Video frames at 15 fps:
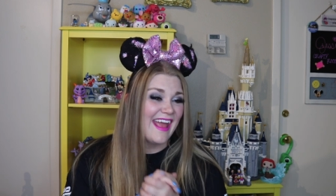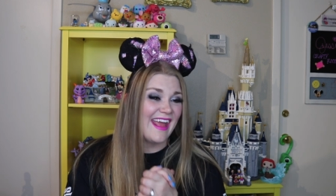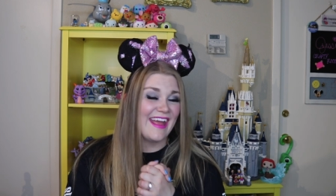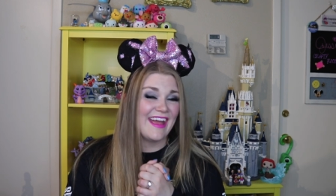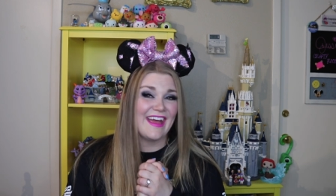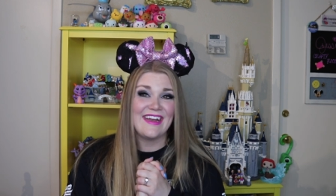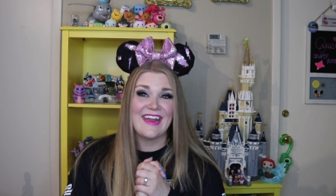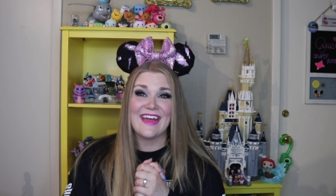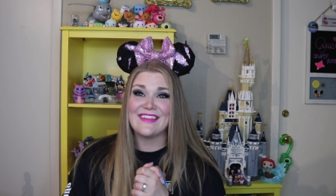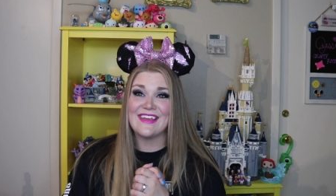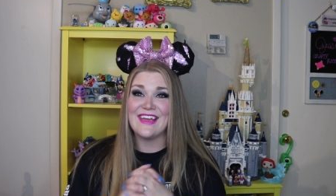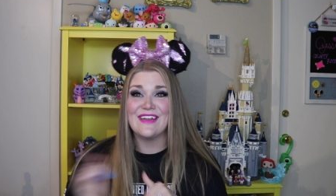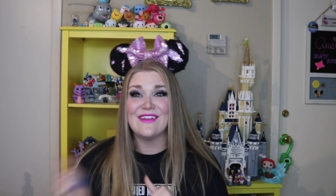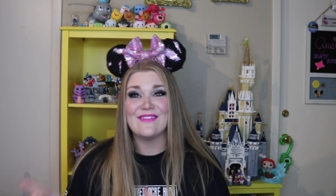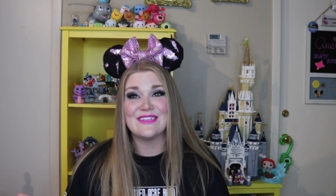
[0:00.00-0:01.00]
And at
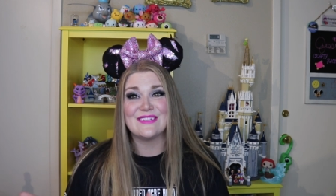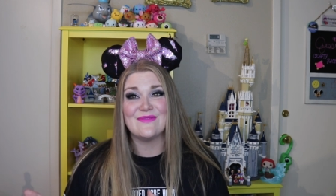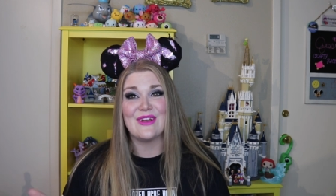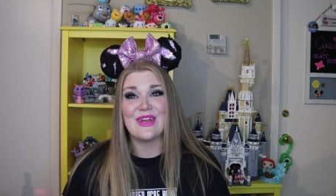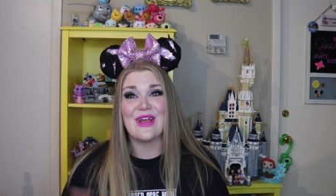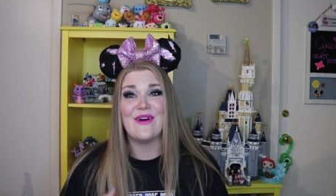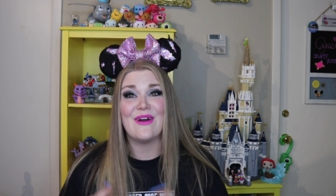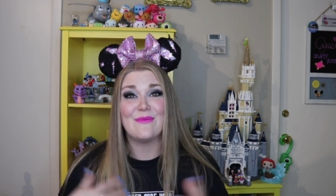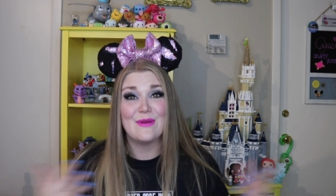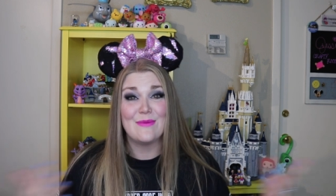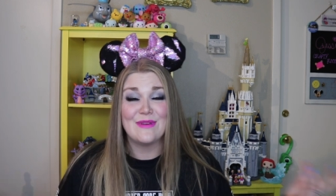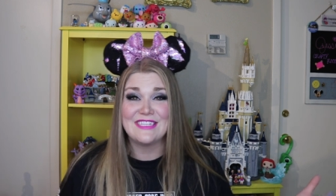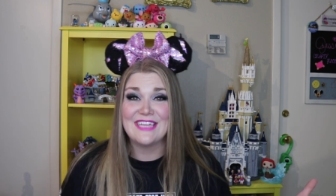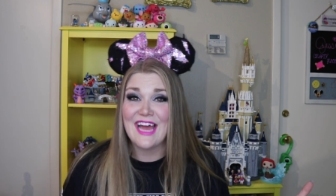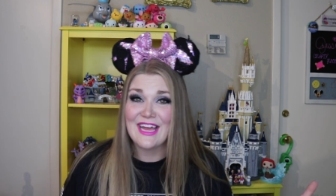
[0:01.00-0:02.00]
the end of this video, I'm gonna
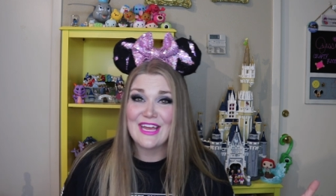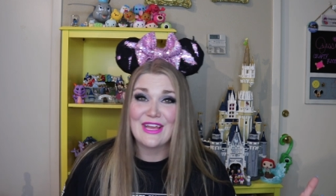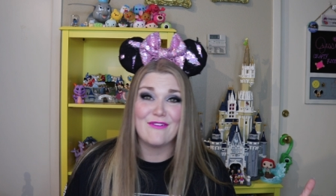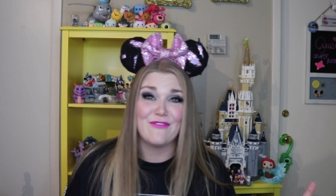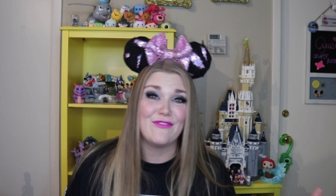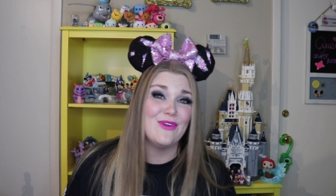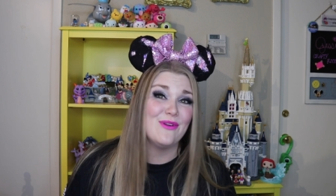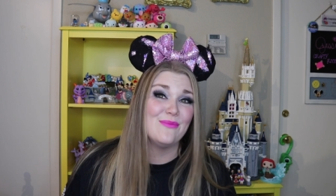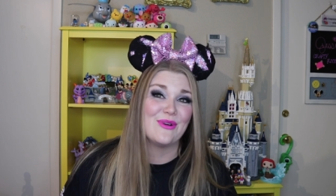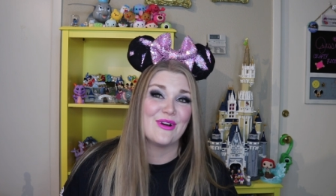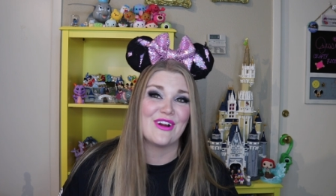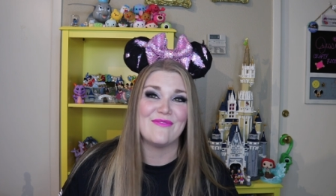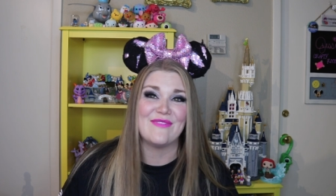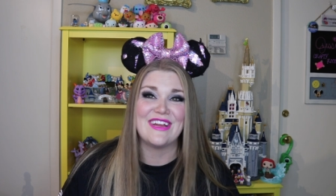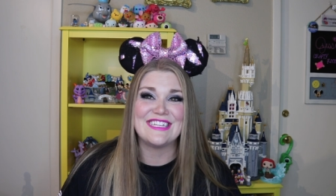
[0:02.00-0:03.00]
be tagging a few
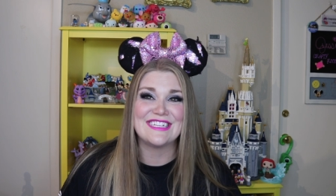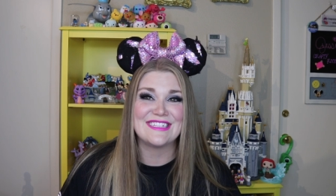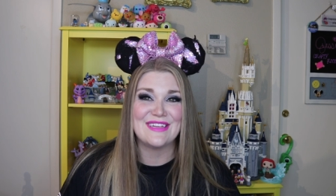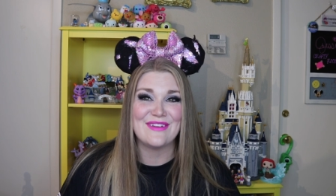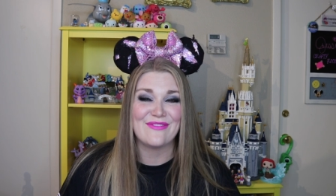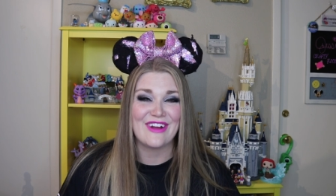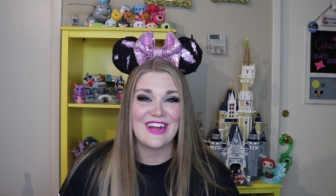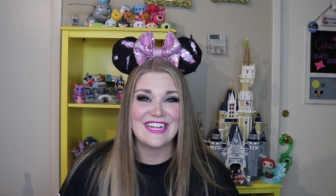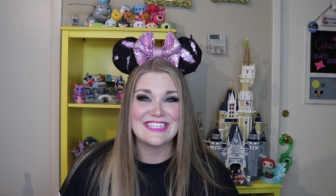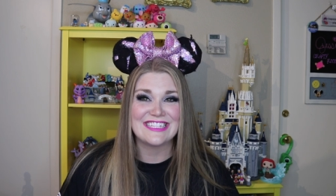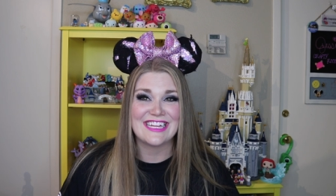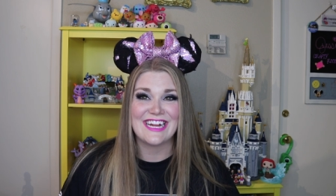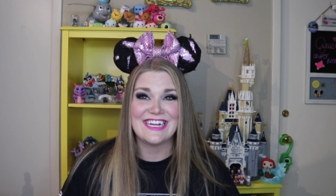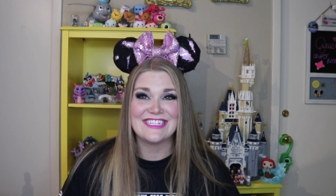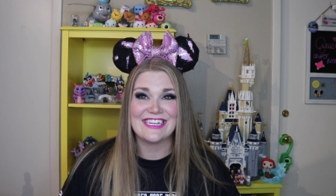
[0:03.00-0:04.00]
more of my Disney friends
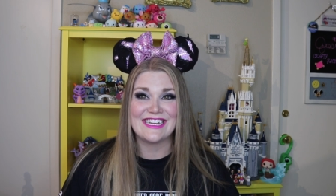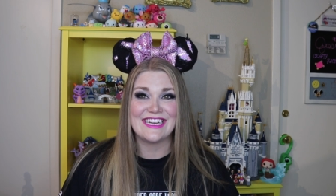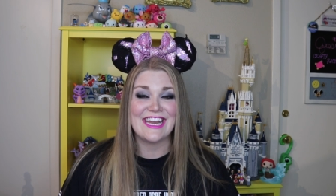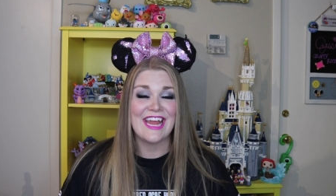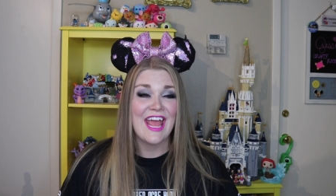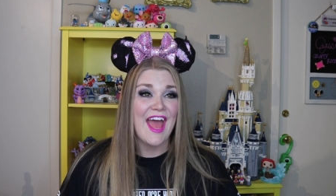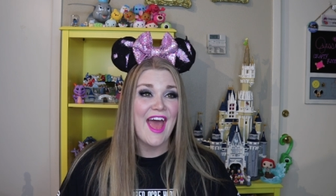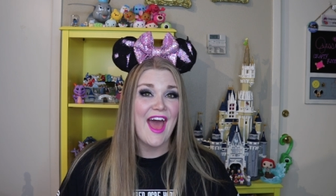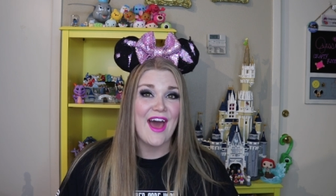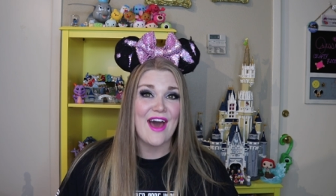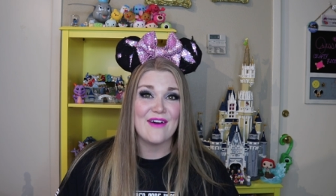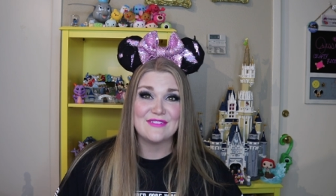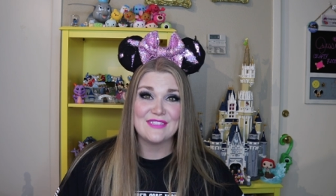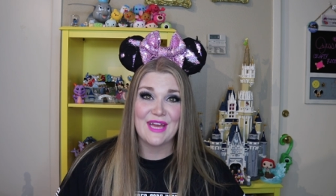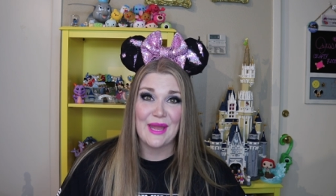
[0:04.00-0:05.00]
that I didn't
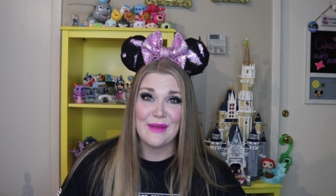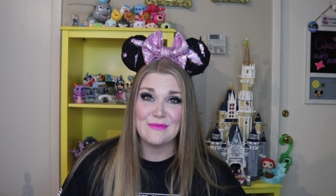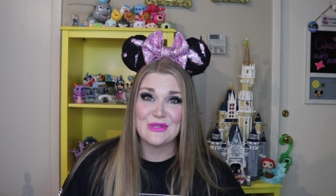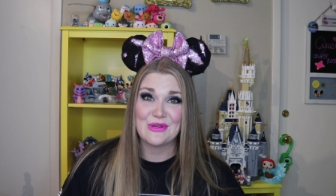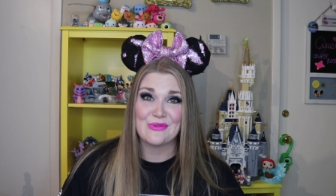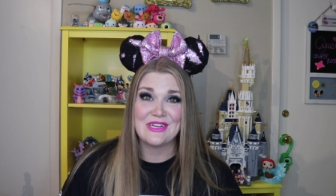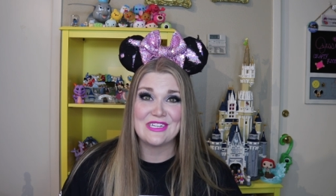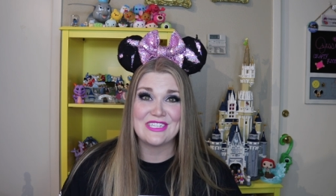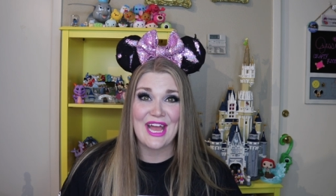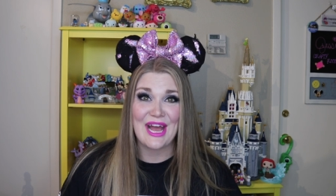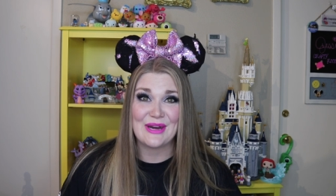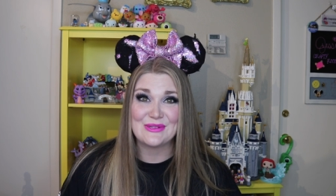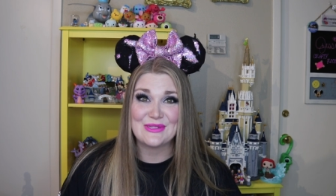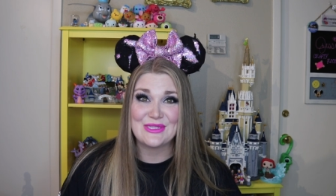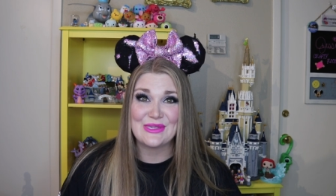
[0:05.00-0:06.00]
have time to reach
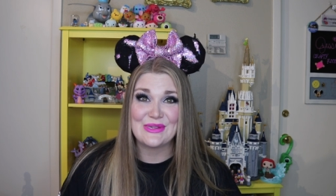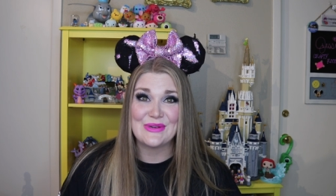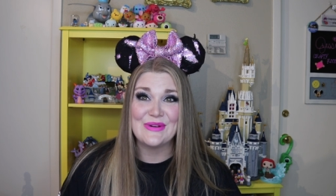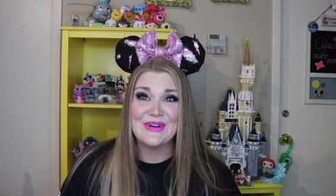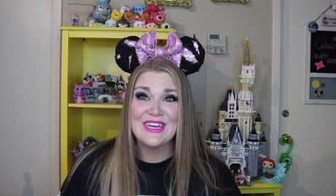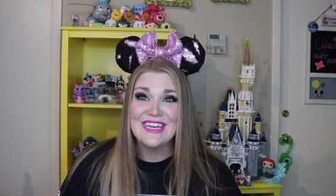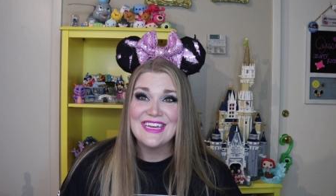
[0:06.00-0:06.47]
out to